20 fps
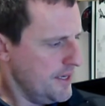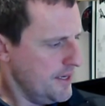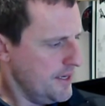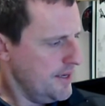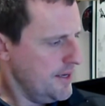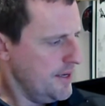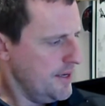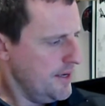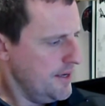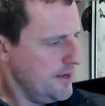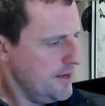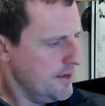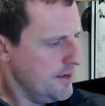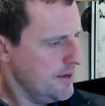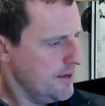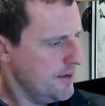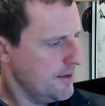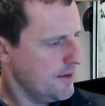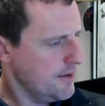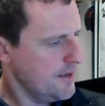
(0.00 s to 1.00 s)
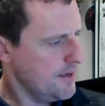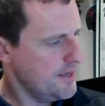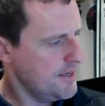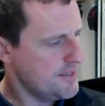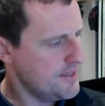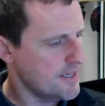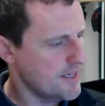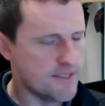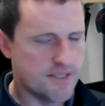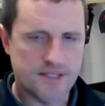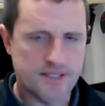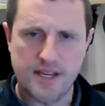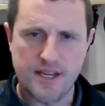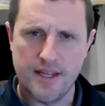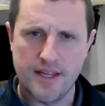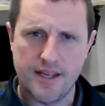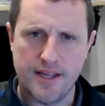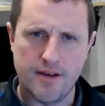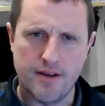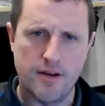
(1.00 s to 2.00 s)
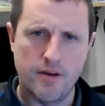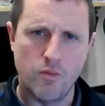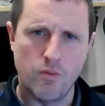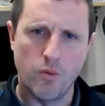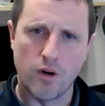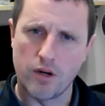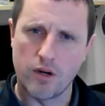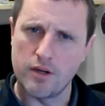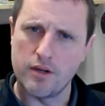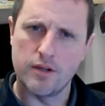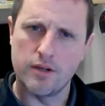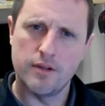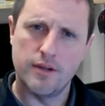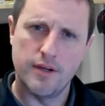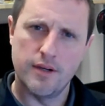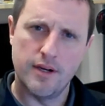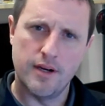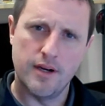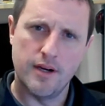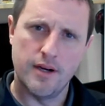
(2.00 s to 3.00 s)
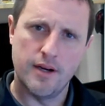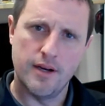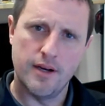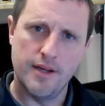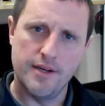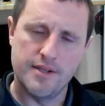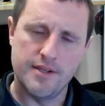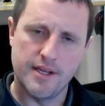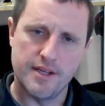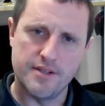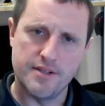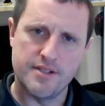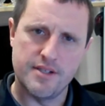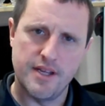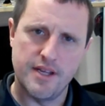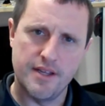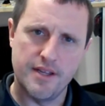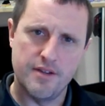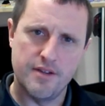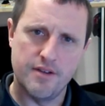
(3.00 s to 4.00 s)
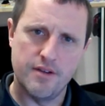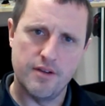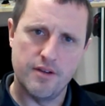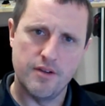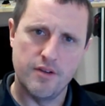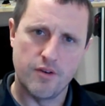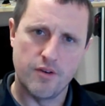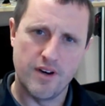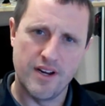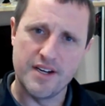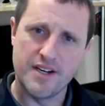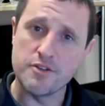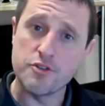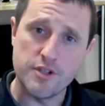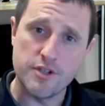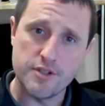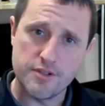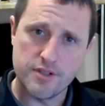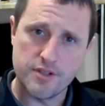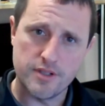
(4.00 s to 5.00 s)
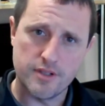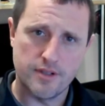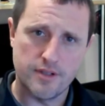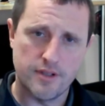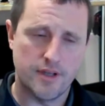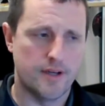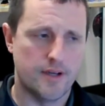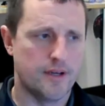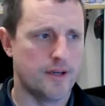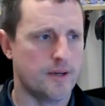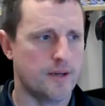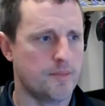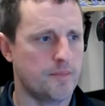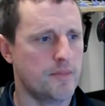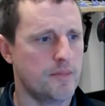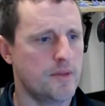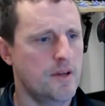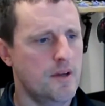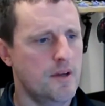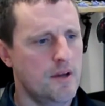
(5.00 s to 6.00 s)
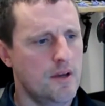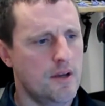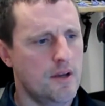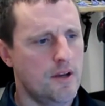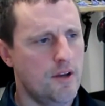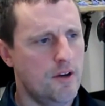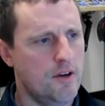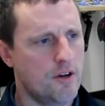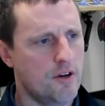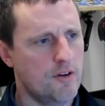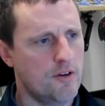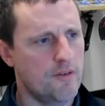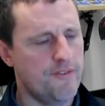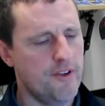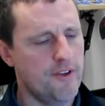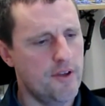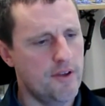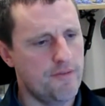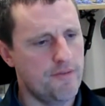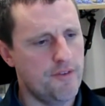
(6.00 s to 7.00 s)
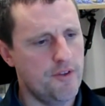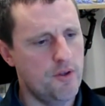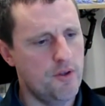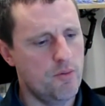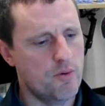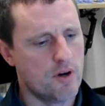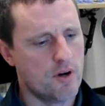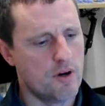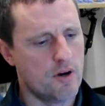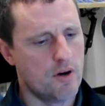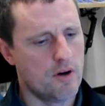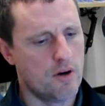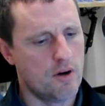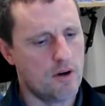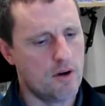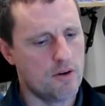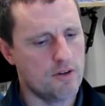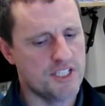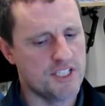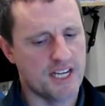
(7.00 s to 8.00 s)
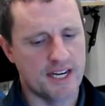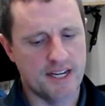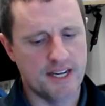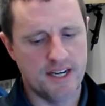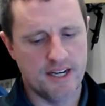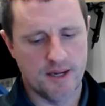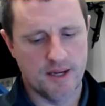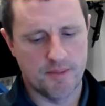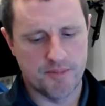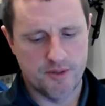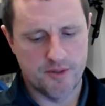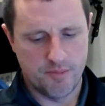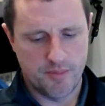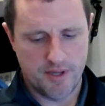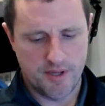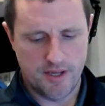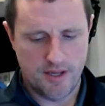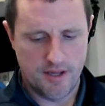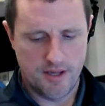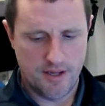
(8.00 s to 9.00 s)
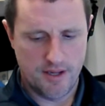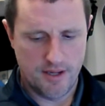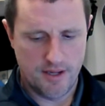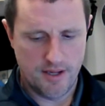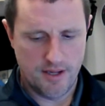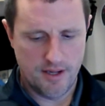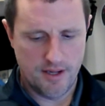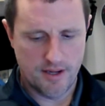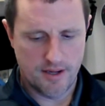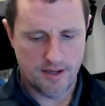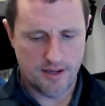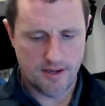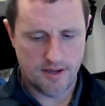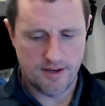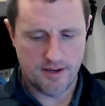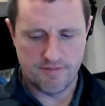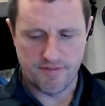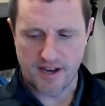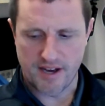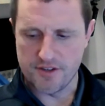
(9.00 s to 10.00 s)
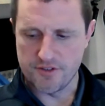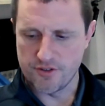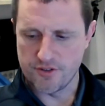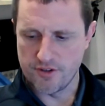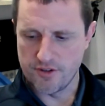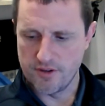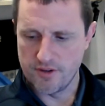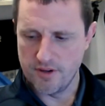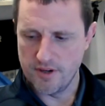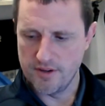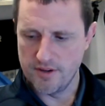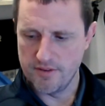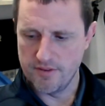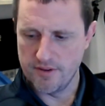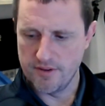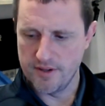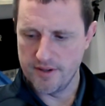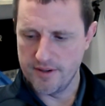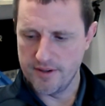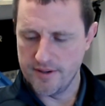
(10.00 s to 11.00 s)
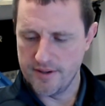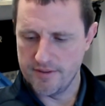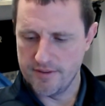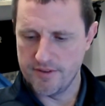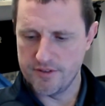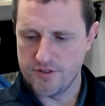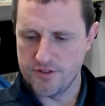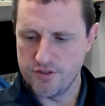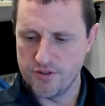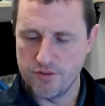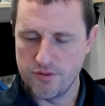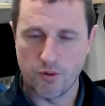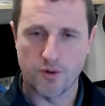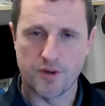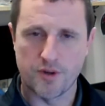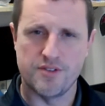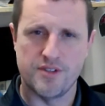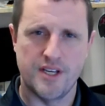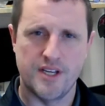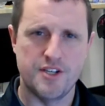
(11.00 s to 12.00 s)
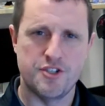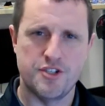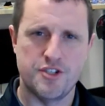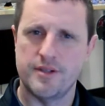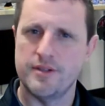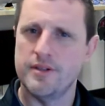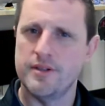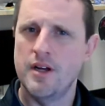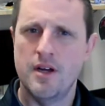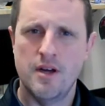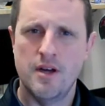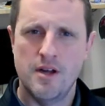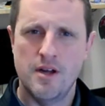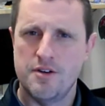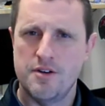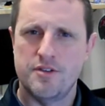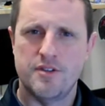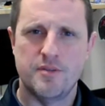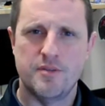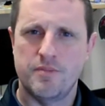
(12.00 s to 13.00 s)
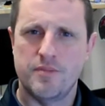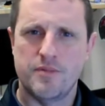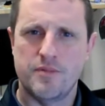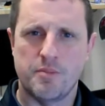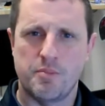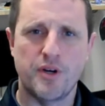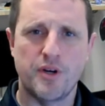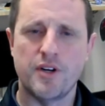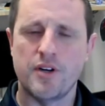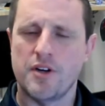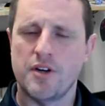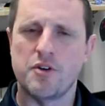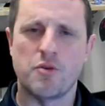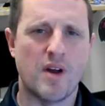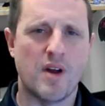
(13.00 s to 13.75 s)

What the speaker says: it does take work. It does take your interest. If you are signing up to be an advisor of a student organization, to put it